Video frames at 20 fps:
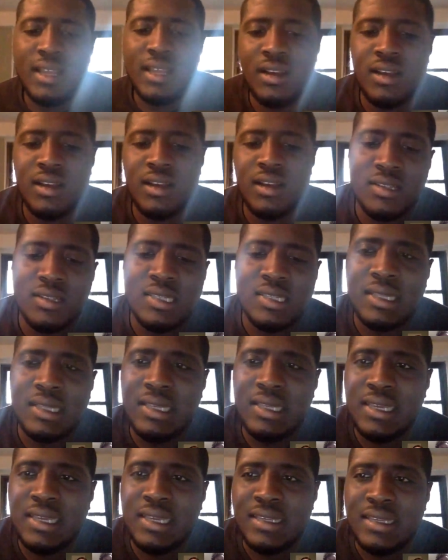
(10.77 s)
Talia
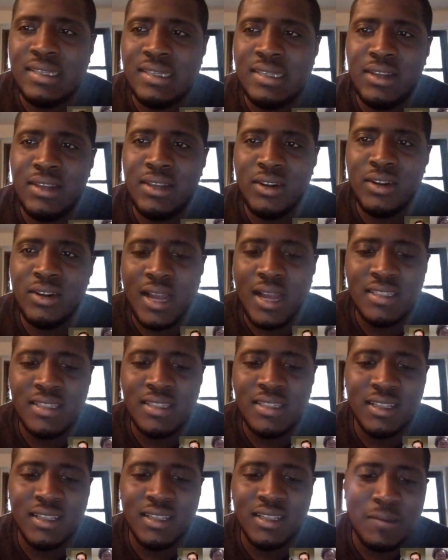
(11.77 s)
is here. Hi,
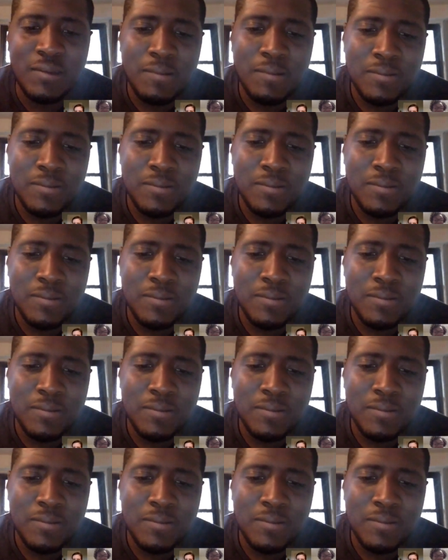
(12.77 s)
Talia.